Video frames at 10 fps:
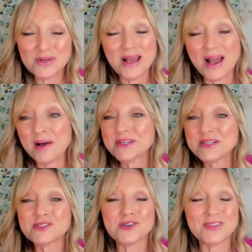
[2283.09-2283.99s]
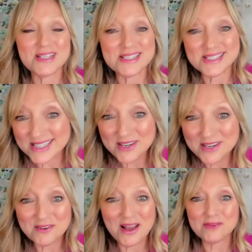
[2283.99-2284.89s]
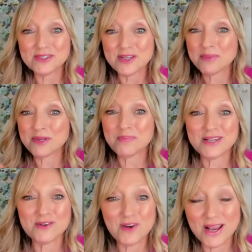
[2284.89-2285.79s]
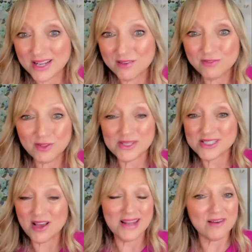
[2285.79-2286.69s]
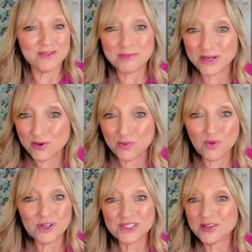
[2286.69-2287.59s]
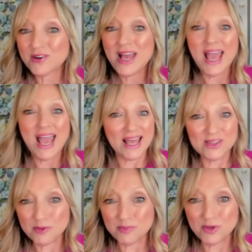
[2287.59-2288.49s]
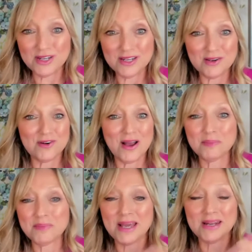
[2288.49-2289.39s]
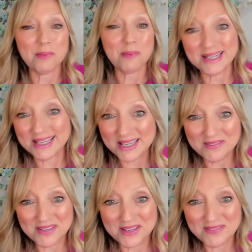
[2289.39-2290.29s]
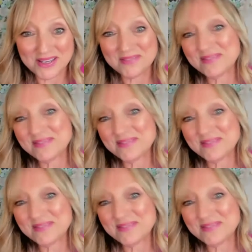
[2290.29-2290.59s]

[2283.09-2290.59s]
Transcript: I'm going to turn the city around. I'm going to be a great influence on everybody who works here and the community around me. And I'm going to give, give, give.